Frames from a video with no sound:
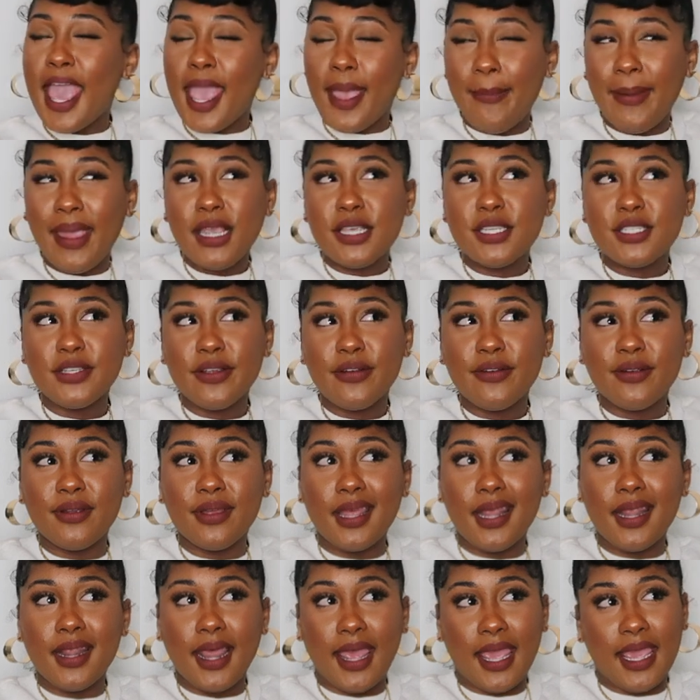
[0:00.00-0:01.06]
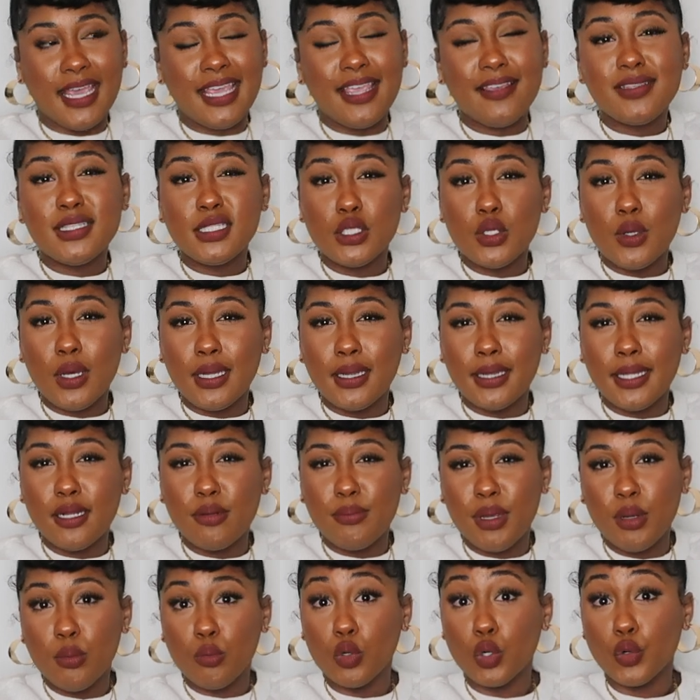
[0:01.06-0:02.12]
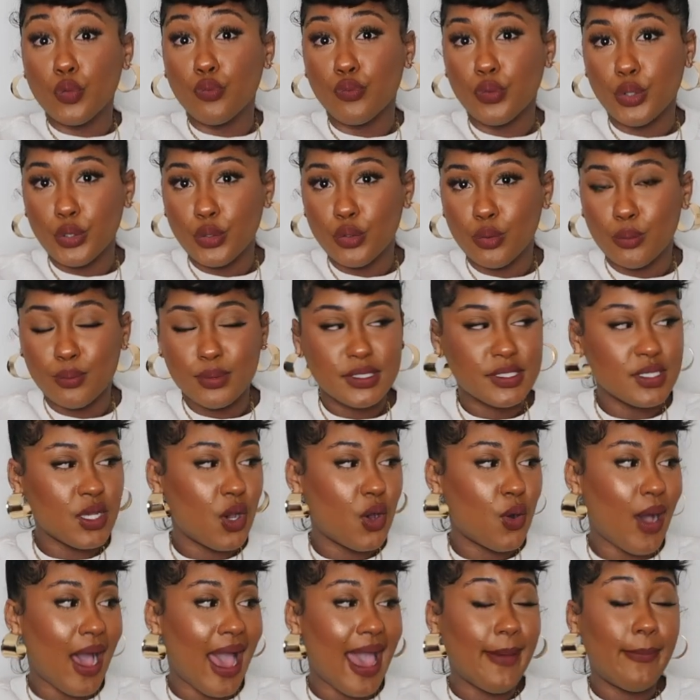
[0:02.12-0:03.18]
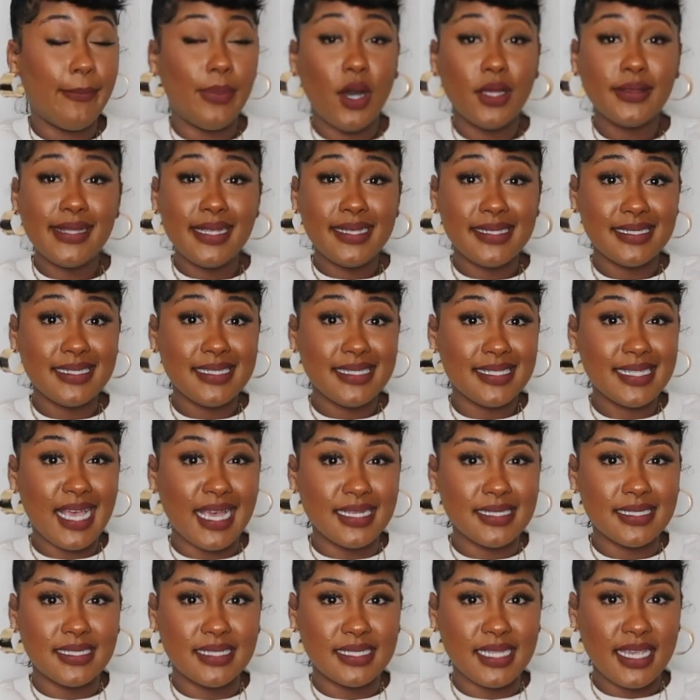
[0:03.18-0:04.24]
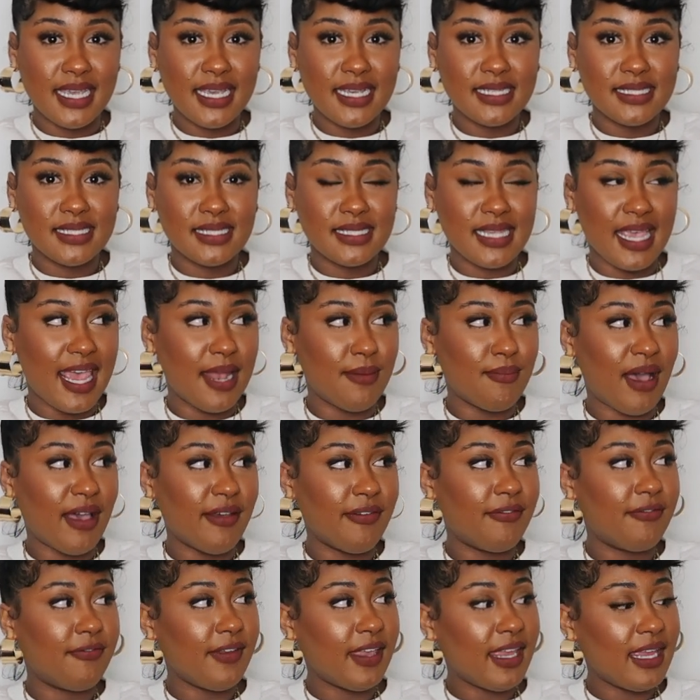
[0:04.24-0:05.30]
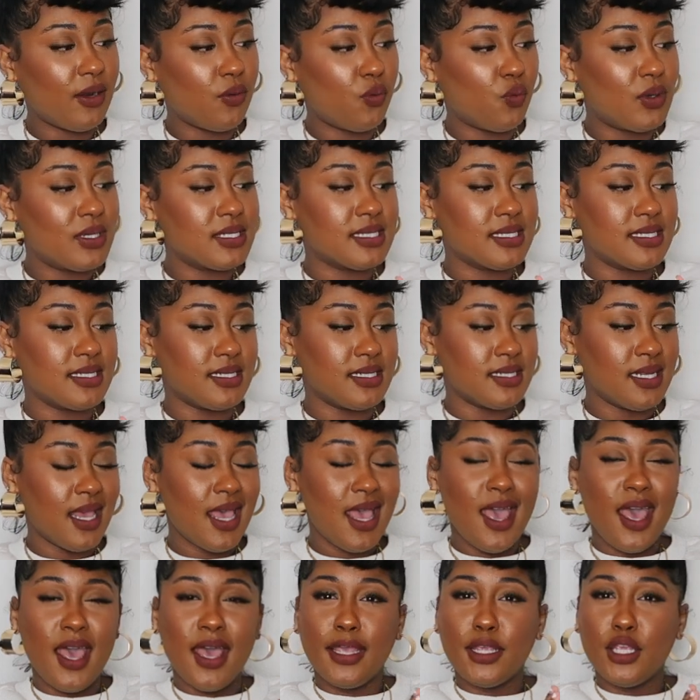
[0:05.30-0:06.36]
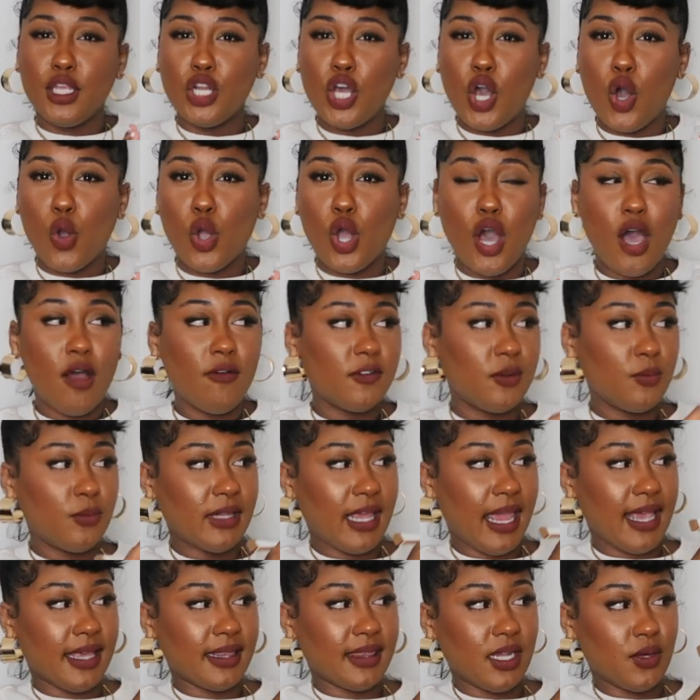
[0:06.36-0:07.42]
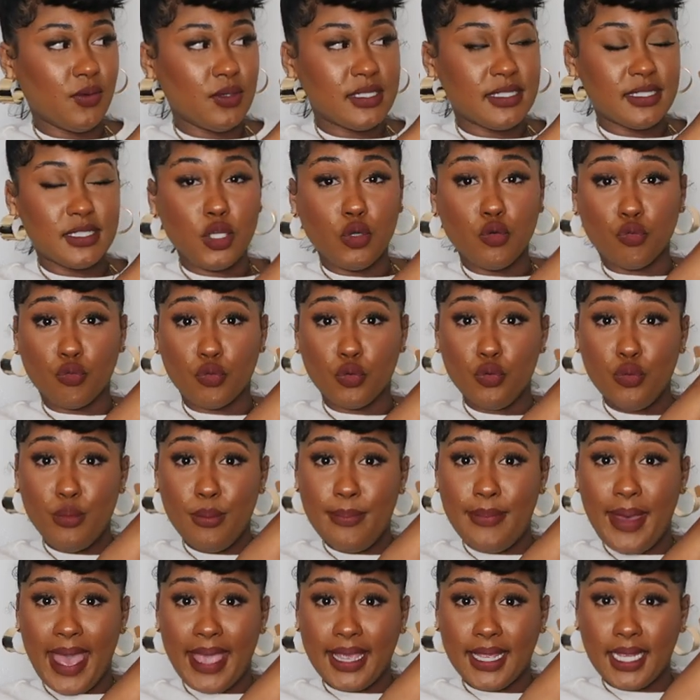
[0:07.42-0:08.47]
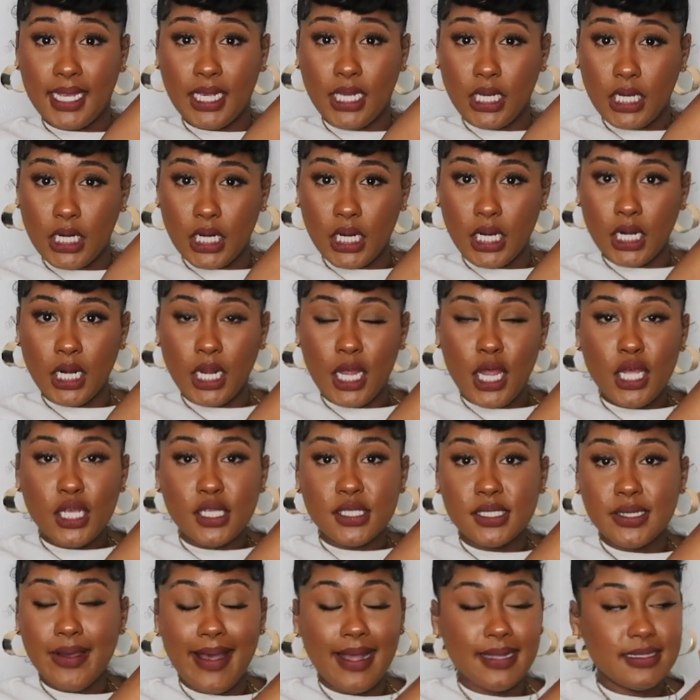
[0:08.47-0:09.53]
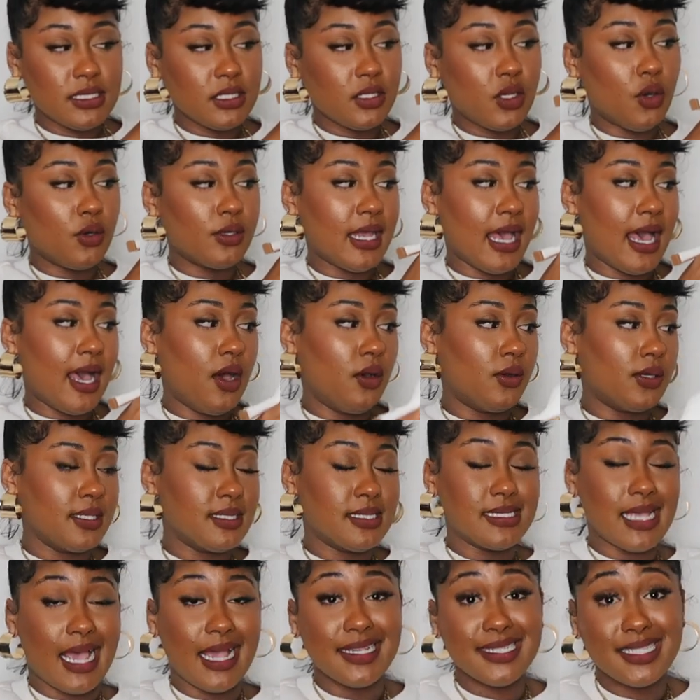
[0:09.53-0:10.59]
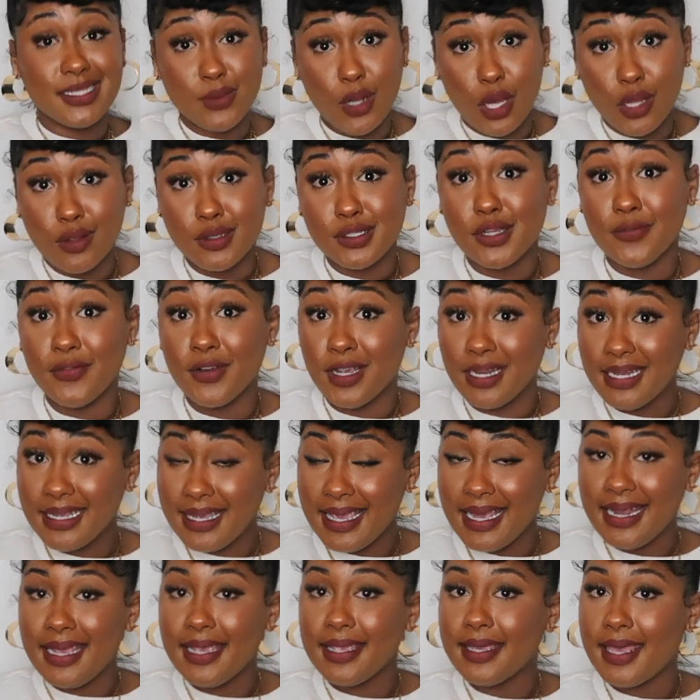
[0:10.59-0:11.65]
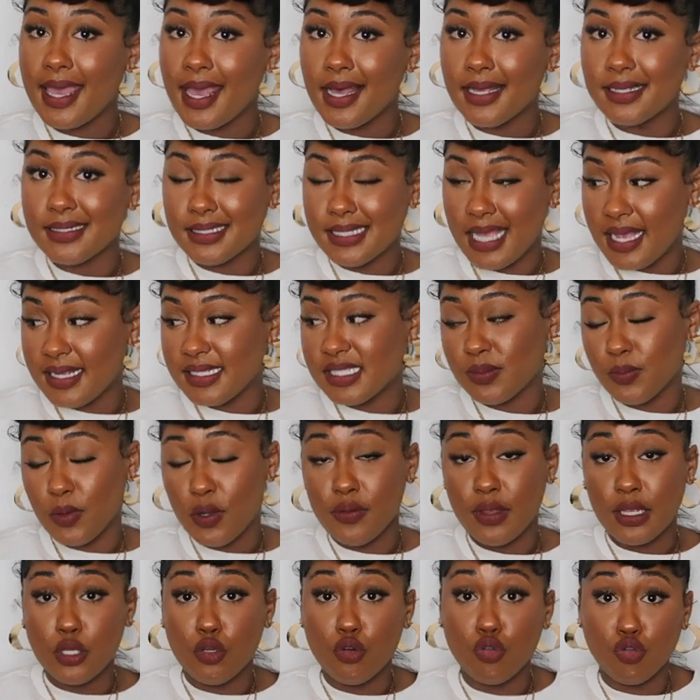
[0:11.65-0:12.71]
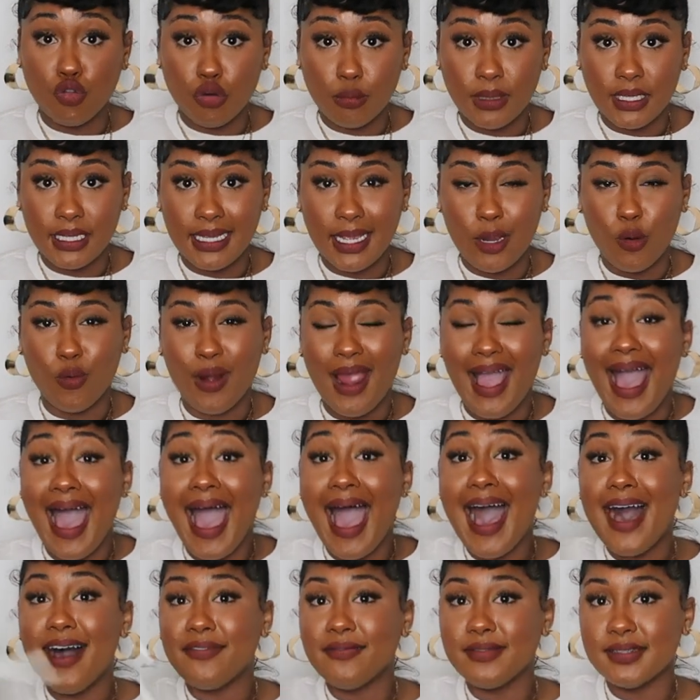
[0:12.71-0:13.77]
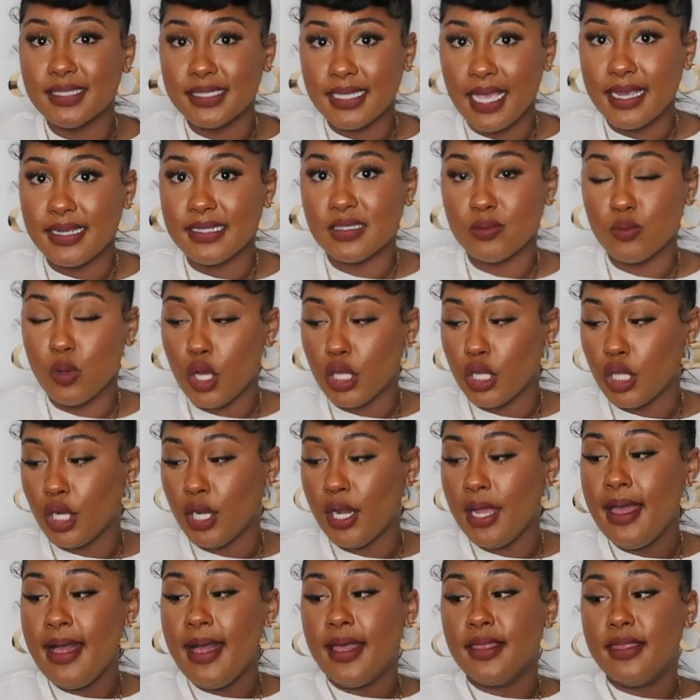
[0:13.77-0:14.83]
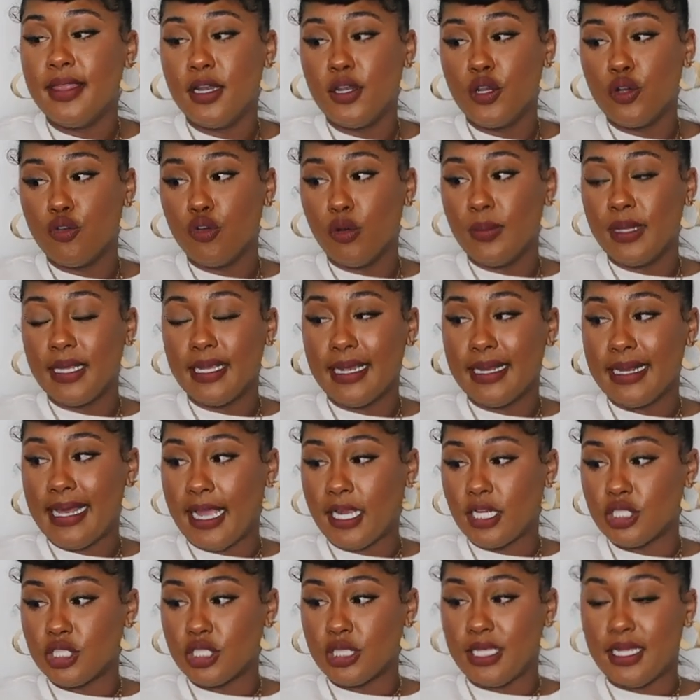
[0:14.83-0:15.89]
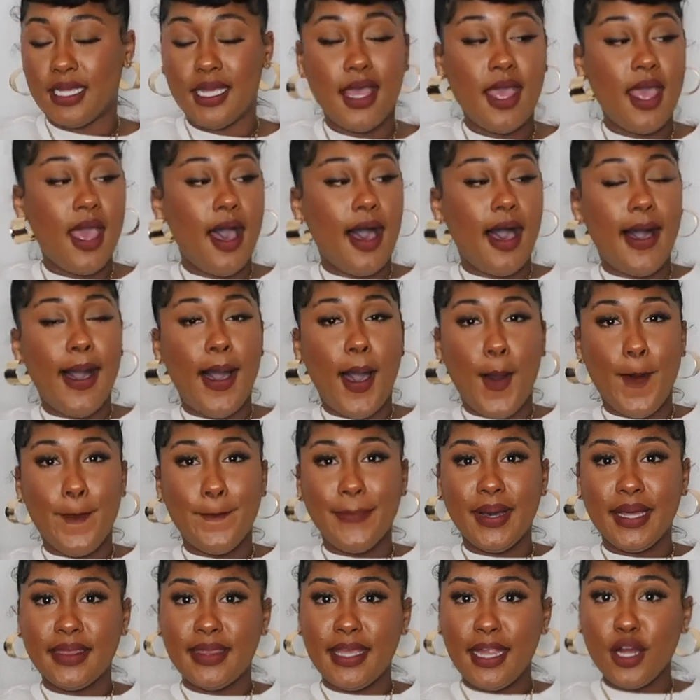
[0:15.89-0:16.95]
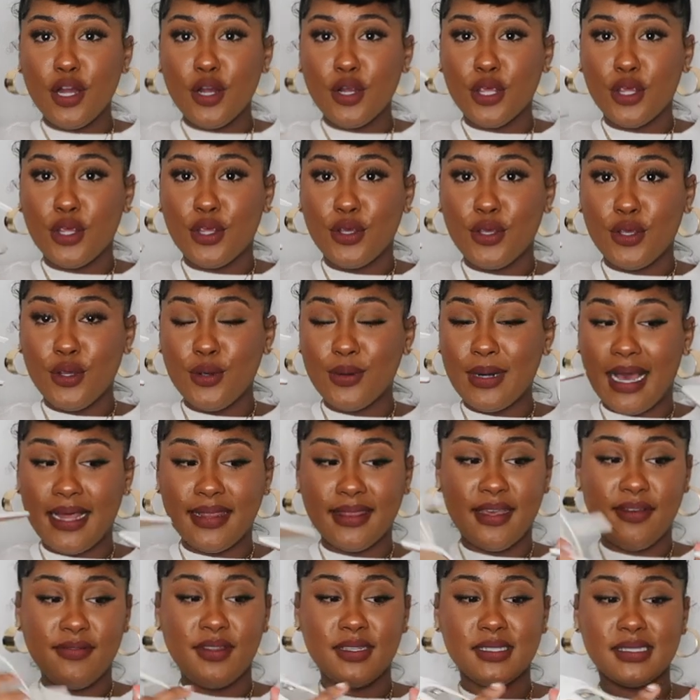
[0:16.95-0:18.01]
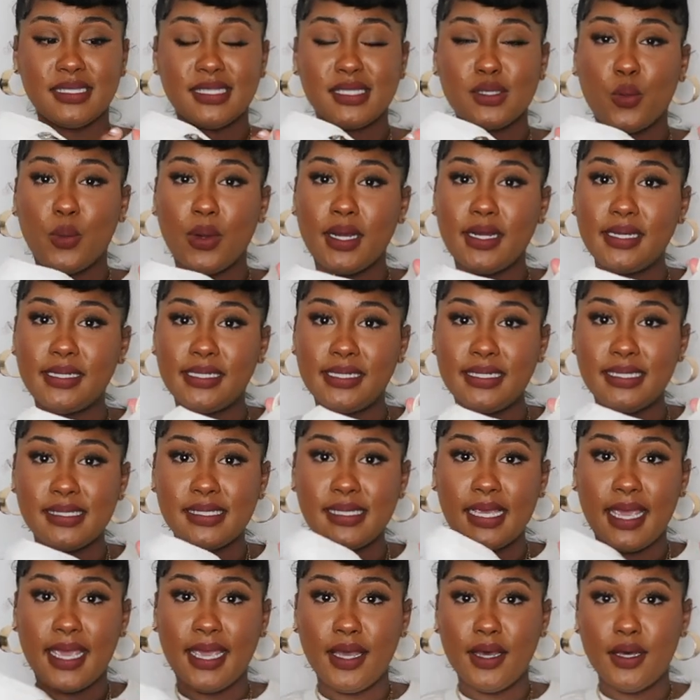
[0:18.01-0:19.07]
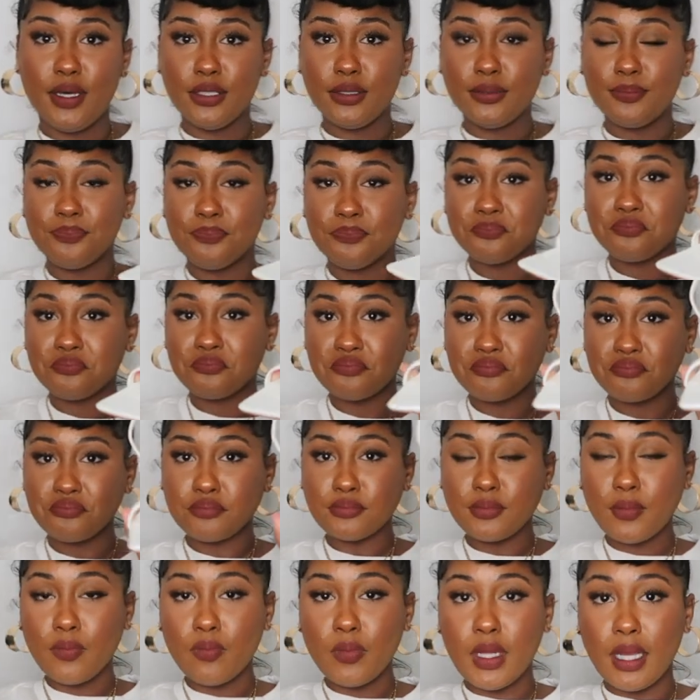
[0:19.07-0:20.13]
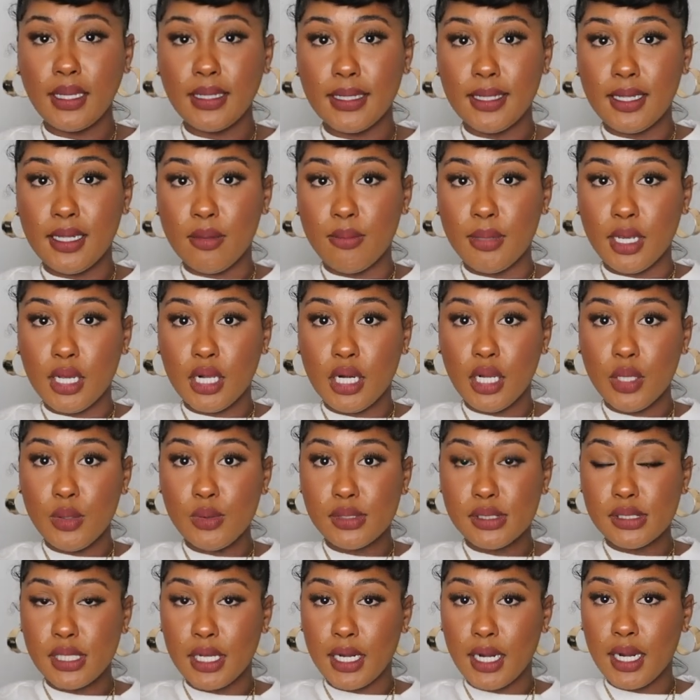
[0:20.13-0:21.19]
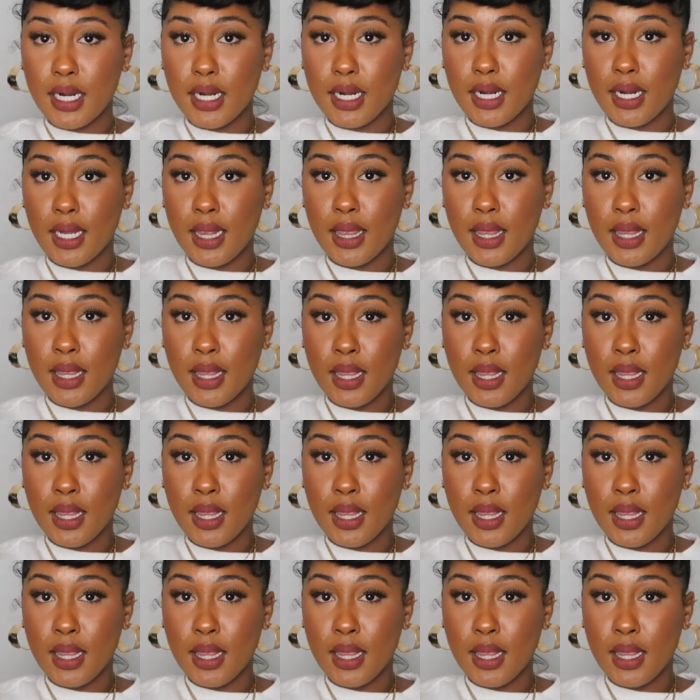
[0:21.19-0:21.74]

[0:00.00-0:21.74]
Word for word: it makes your like it gives you a little bit more room so i bought this in a size six and my feet wasn't you know comfortable like there was still room back here so i had to go down a size smaller so if you're gonna get it get a size smaller than you normally get or half a size smaller than you normally get actually um, but they're cute i love the square detail get a little bit closer